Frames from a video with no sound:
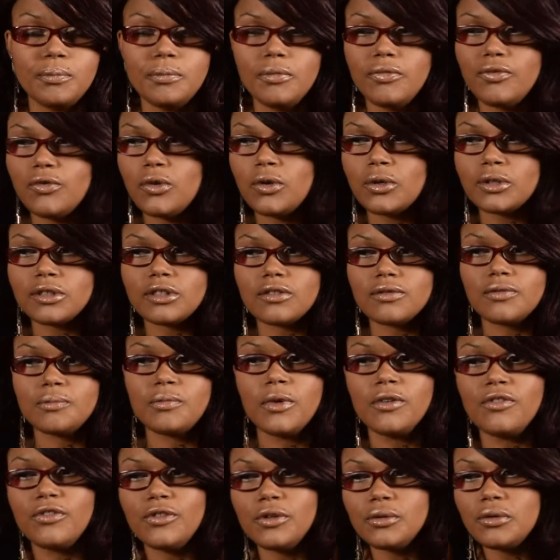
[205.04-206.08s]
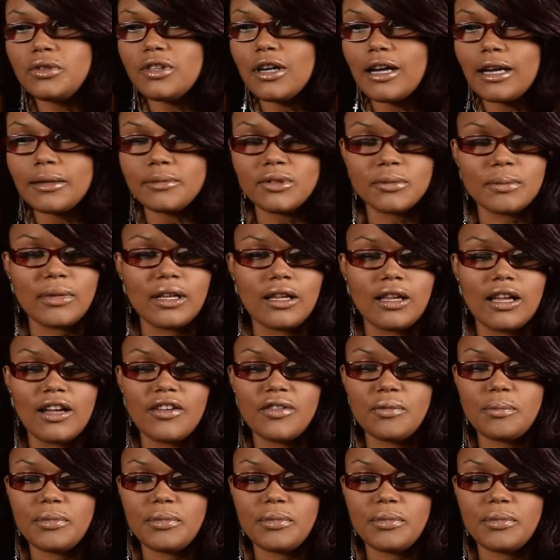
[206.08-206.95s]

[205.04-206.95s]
of course, a few times in my life,